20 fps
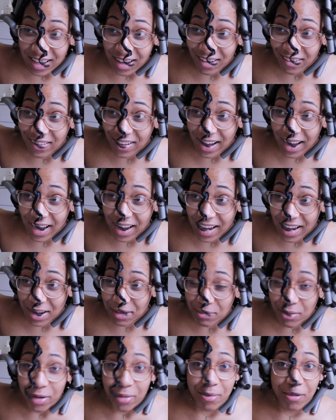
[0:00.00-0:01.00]

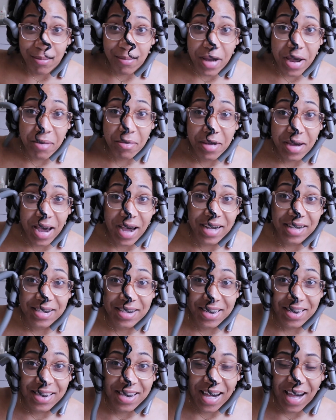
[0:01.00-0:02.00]
okay maybe i
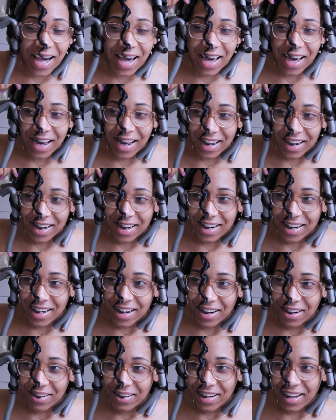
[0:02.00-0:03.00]
did that
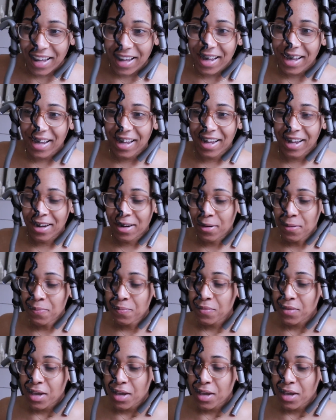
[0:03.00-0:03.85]
okay